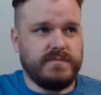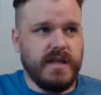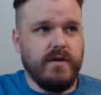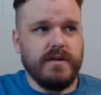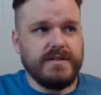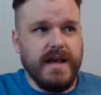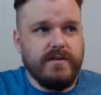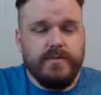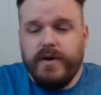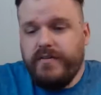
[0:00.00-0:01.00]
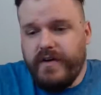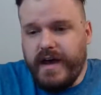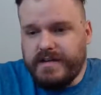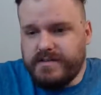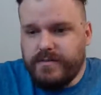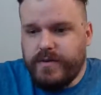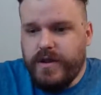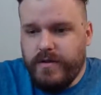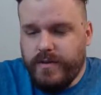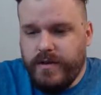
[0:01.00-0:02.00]
They don't exactly play fast. They're a
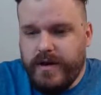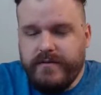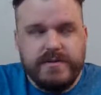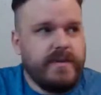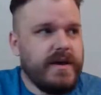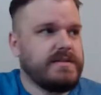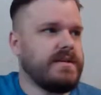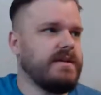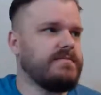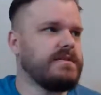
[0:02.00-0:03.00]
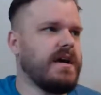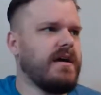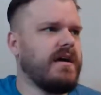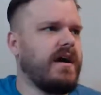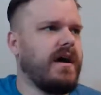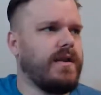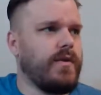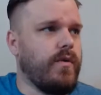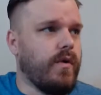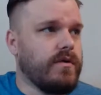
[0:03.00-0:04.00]
below average pace team.
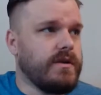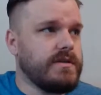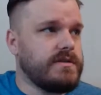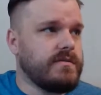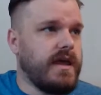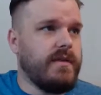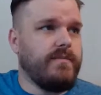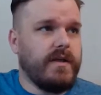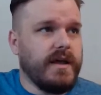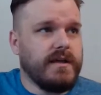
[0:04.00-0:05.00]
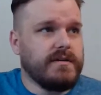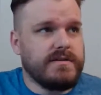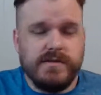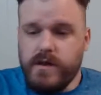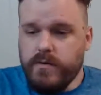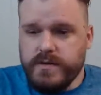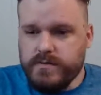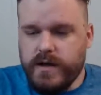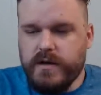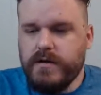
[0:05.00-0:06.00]
New Orleans, they play slow
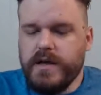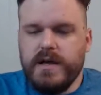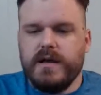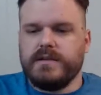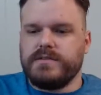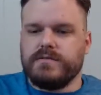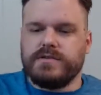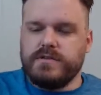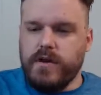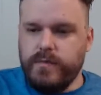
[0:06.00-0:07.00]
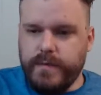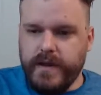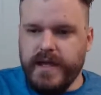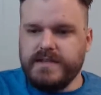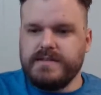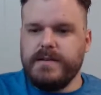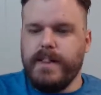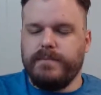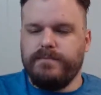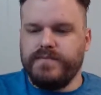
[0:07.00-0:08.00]
as well. So slow pace,
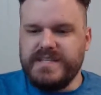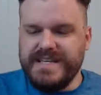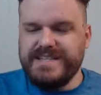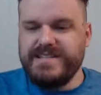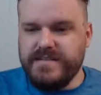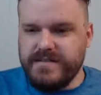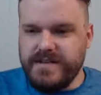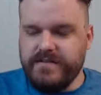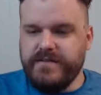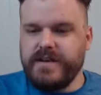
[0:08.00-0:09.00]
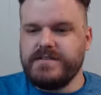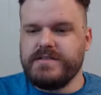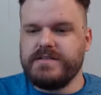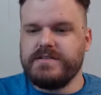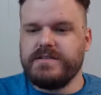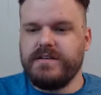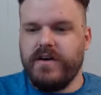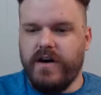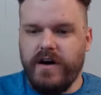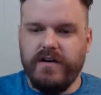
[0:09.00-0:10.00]
decent defenses,
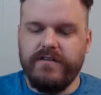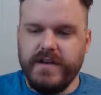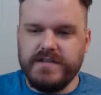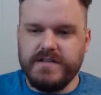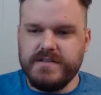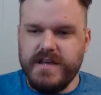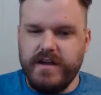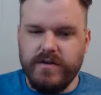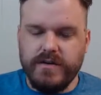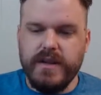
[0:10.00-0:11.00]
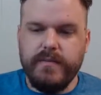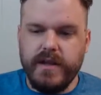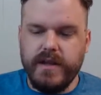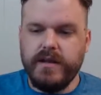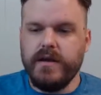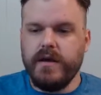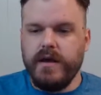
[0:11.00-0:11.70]
offenses that are limited.